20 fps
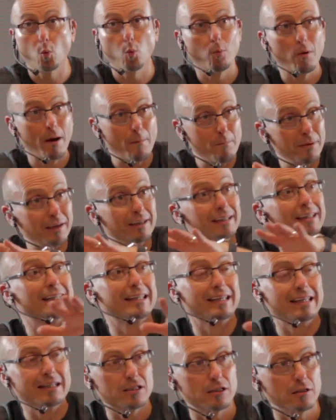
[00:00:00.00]

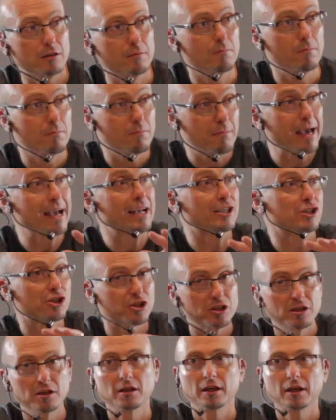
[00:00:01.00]
ability to mesh
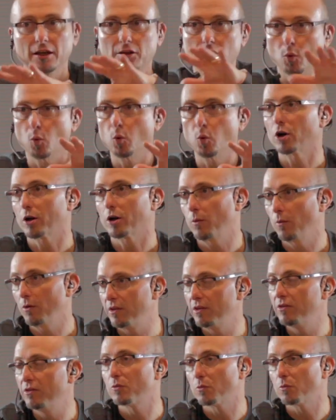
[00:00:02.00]
and to work
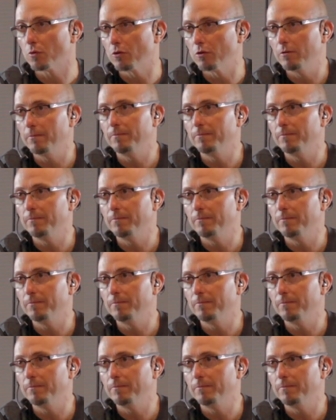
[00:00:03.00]
within the room.